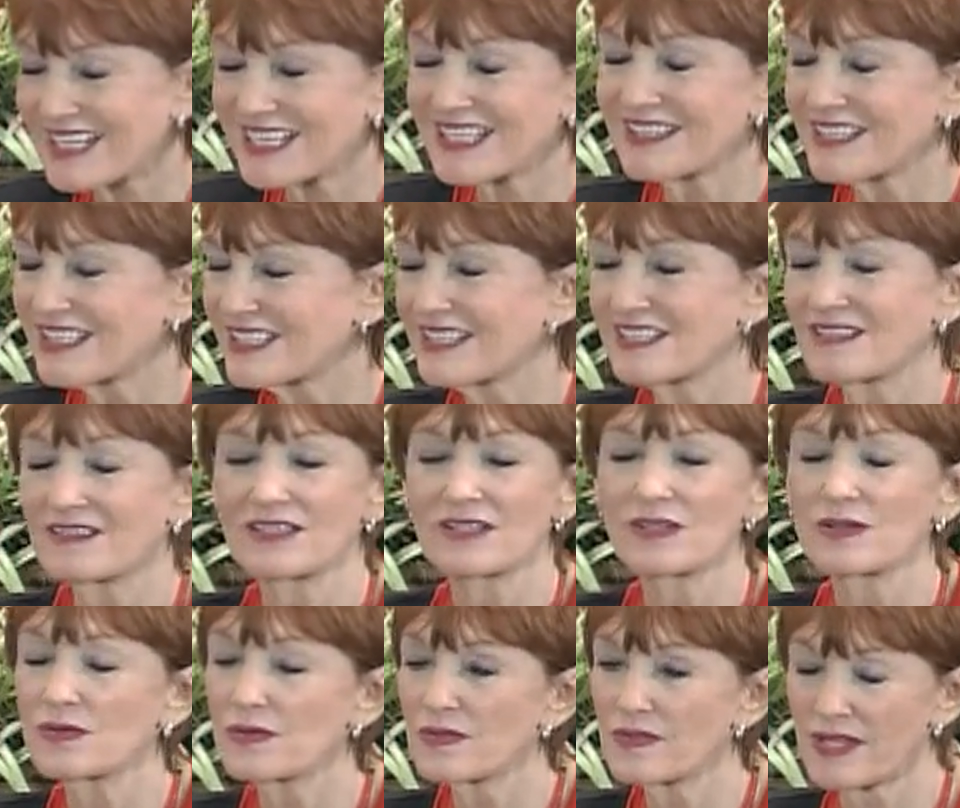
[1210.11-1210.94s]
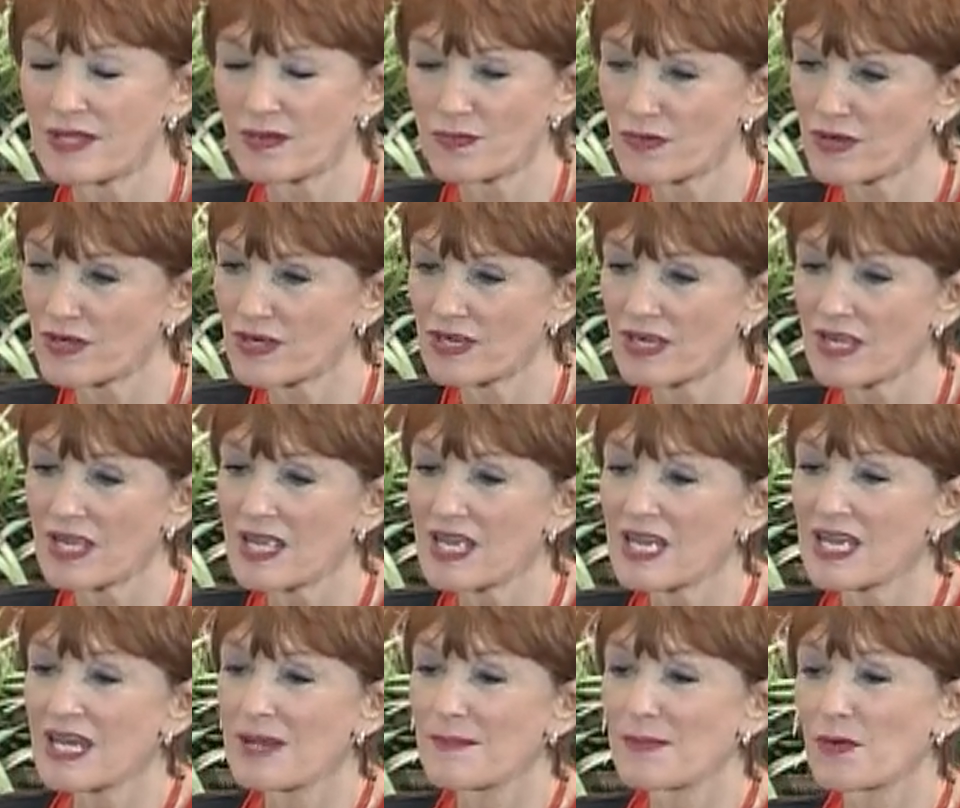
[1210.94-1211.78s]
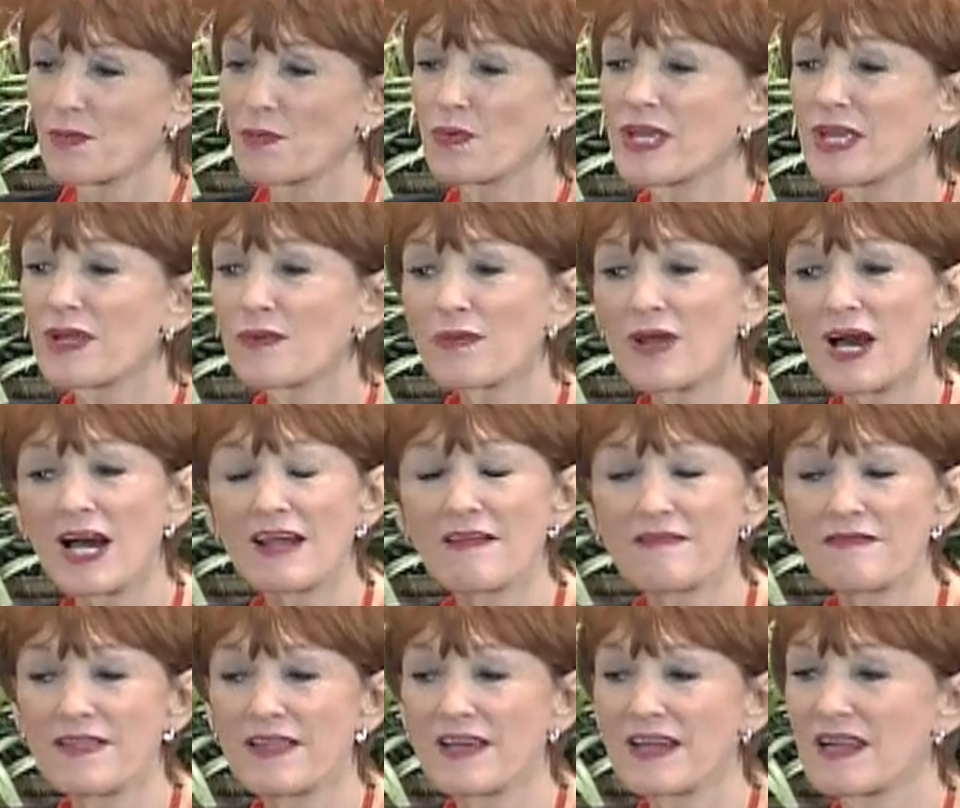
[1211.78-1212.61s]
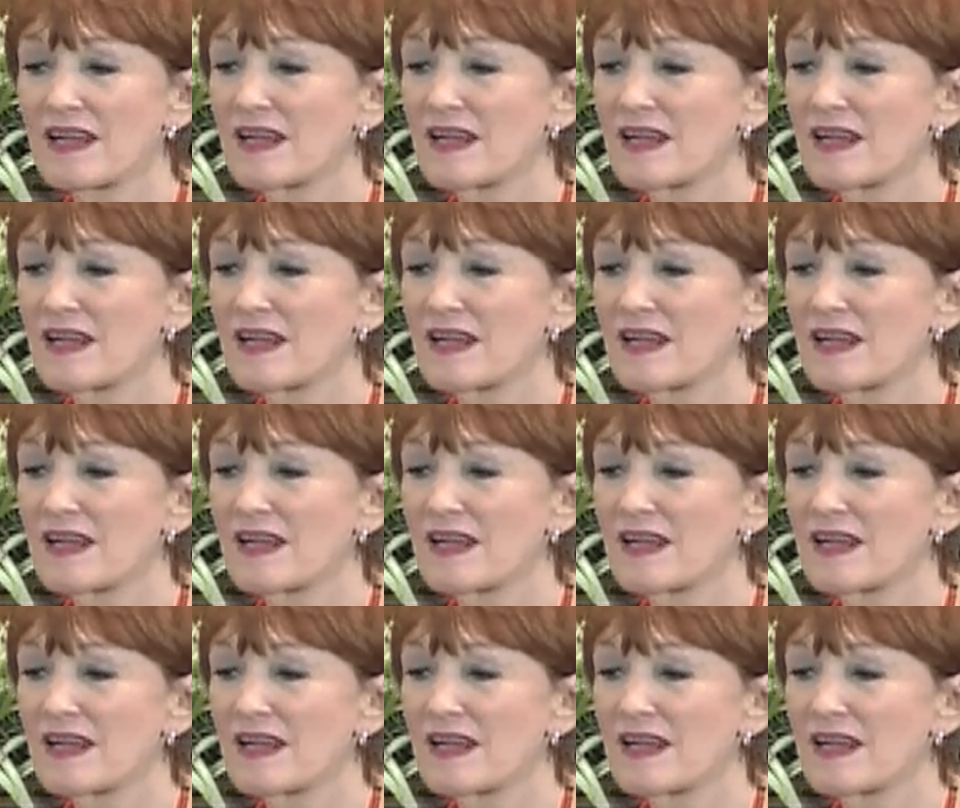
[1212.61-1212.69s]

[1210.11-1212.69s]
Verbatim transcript: They didn't know who they were, but we arrived there.